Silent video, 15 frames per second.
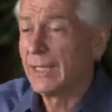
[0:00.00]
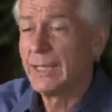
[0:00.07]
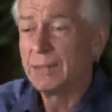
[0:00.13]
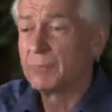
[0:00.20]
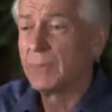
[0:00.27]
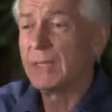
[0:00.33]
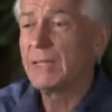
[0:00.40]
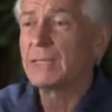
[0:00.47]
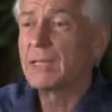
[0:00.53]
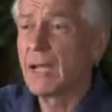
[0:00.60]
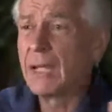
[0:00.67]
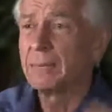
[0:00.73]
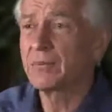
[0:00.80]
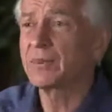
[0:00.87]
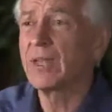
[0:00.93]
It many
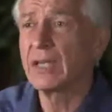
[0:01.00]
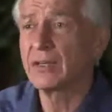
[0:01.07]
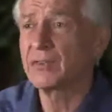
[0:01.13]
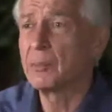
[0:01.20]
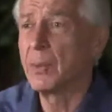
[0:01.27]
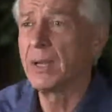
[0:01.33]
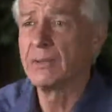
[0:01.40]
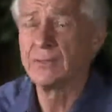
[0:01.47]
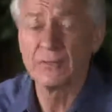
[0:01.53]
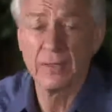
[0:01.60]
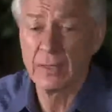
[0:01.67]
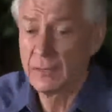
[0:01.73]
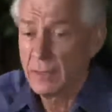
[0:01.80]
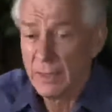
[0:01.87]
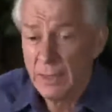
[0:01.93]
times takes
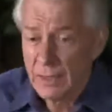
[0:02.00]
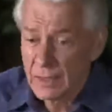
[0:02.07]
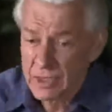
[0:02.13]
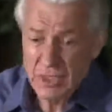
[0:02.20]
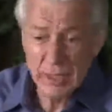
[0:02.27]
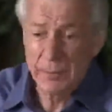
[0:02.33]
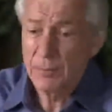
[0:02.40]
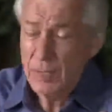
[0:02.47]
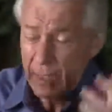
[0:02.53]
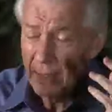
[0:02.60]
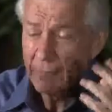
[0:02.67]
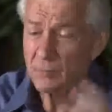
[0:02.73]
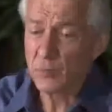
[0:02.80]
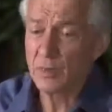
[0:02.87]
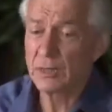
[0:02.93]
months, and
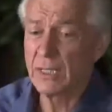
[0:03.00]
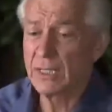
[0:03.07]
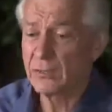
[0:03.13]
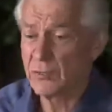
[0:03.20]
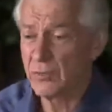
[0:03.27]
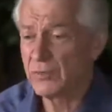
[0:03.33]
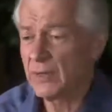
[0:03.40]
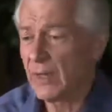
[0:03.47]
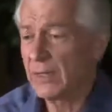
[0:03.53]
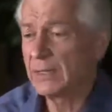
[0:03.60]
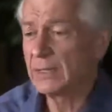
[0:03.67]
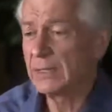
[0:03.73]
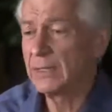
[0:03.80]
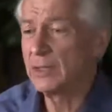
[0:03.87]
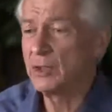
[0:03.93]
sometimes with
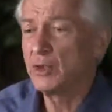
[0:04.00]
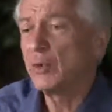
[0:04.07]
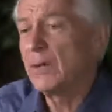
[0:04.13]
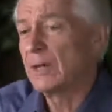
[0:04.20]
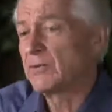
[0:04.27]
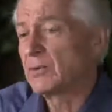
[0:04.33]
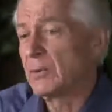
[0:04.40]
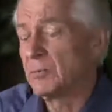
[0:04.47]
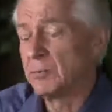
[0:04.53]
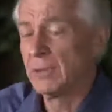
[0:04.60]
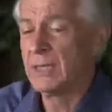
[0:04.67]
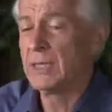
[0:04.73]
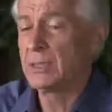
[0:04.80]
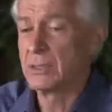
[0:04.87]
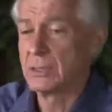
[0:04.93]
tetracycline you have to
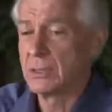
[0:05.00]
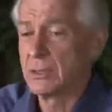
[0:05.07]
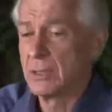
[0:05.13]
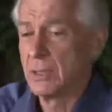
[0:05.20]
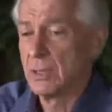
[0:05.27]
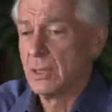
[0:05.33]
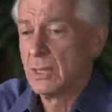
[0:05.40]
bleach